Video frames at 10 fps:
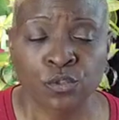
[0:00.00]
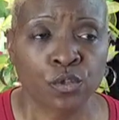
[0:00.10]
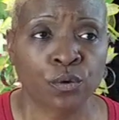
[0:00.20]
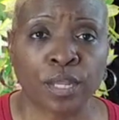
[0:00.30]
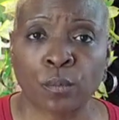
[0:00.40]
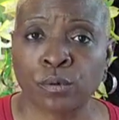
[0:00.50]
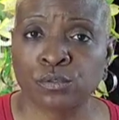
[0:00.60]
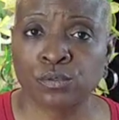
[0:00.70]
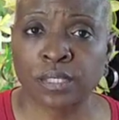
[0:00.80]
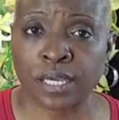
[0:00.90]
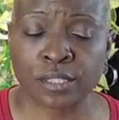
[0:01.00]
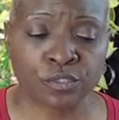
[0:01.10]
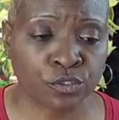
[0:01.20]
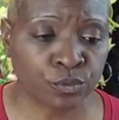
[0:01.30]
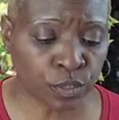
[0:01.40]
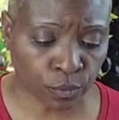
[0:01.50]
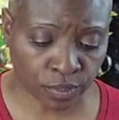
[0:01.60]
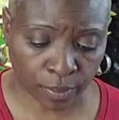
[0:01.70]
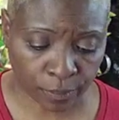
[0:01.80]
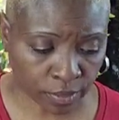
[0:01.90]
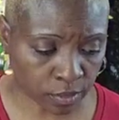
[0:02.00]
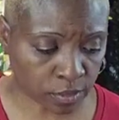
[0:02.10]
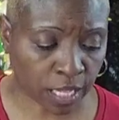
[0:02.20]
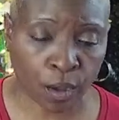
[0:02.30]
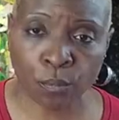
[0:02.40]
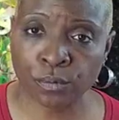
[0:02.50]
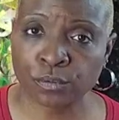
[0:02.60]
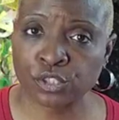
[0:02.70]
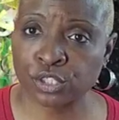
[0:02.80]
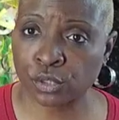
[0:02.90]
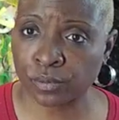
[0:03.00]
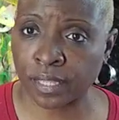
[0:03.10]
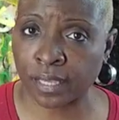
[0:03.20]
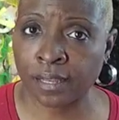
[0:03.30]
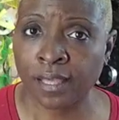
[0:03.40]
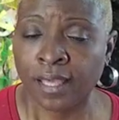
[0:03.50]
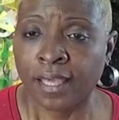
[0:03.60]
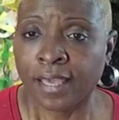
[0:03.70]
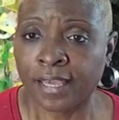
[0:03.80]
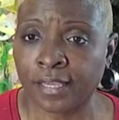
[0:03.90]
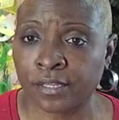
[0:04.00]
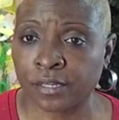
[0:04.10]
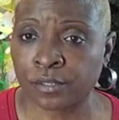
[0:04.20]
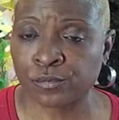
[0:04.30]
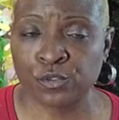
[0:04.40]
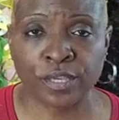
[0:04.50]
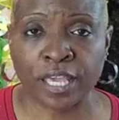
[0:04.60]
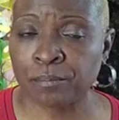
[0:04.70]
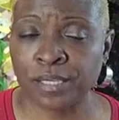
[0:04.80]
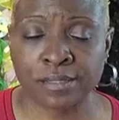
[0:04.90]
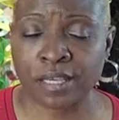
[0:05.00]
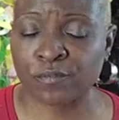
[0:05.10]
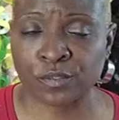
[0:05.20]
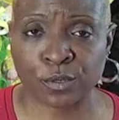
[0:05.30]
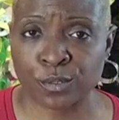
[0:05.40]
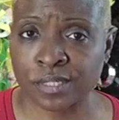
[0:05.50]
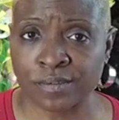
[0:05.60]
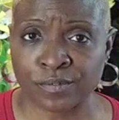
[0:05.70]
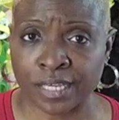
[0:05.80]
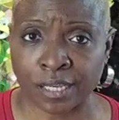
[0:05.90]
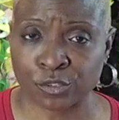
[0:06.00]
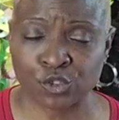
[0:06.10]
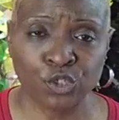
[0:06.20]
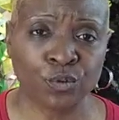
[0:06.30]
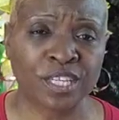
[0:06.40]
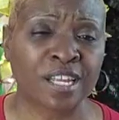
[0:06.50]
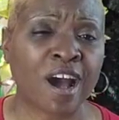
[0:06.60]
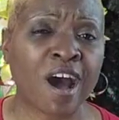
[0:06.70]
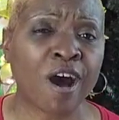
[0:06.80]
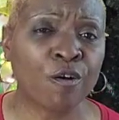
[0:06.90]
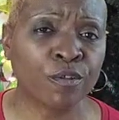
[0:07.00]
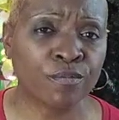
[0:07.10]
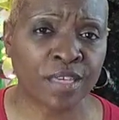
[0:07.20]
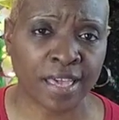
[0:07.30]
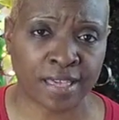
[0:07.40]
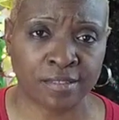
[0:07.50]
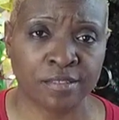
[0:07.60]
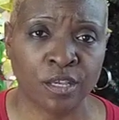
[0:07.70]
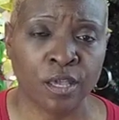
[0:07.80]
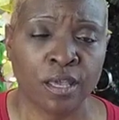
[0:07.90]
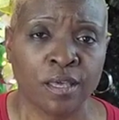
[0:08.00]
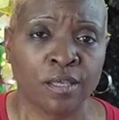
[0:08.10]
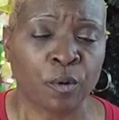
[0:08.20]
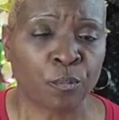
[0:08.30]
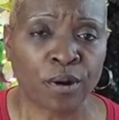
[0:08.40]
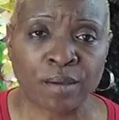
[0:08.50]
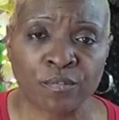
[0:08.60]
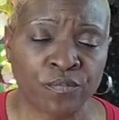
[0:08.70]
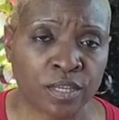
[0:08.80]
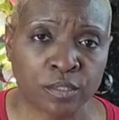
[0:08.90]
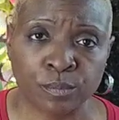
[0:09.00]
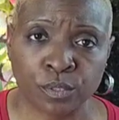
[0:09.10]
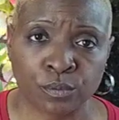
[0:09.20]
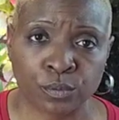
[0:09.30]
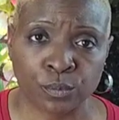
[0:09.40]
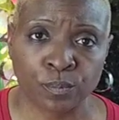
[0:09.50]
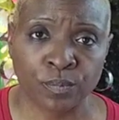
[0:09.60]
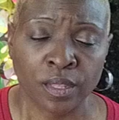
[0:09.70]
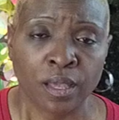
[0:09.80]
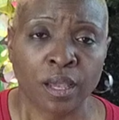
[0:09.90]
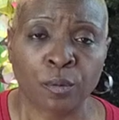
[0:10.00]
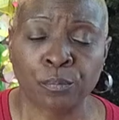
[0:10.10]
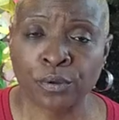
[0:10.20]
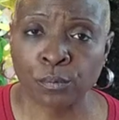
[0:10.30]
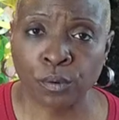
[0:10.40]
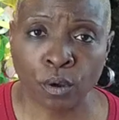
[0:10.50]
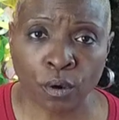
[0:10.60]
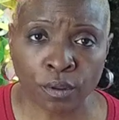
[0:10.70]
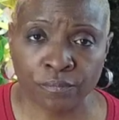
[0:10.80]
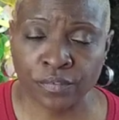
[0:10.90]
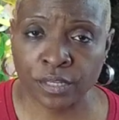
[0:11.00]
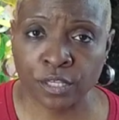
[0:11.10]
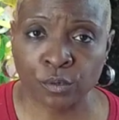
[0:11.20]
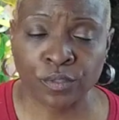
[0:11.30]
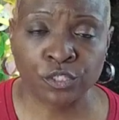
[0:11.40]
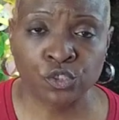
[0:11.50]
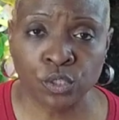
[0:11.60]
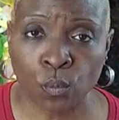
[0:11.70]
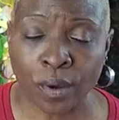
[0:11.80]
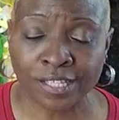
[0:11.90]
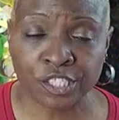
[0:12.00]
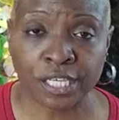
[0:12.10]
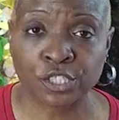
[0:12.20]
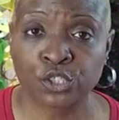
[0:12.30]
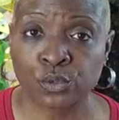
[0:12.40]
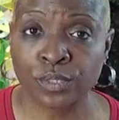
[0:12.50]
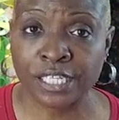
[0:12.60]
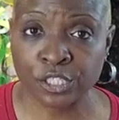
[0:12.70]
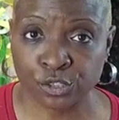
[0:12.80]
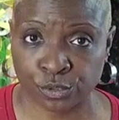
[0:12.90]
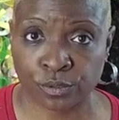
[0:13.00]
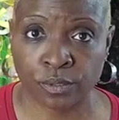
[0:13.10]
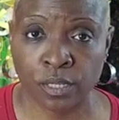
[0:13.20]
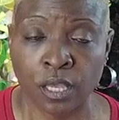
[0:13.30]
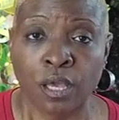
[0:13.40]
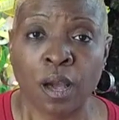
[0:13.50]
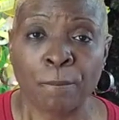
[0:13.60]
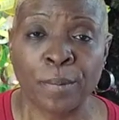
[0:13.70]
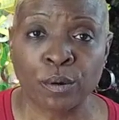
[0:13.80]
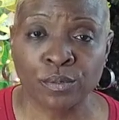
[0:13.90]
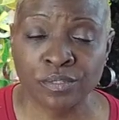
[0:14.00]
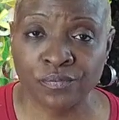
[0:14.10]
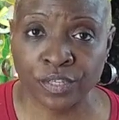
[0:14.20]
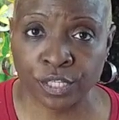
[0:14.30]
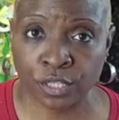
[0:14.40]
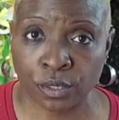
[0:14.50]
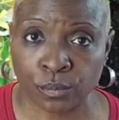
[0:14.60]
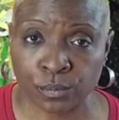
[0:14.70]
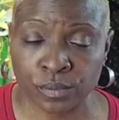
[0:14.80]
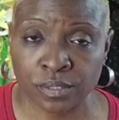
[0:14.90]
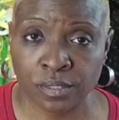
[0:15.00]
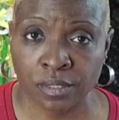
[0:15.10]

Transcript: So, and I want you guys to know that, because I want to show that. And you can't beat that for $37. You're going to get all of that. A private Facebook group, a pre-recorded video that you can watch at your leisure, bonus videos,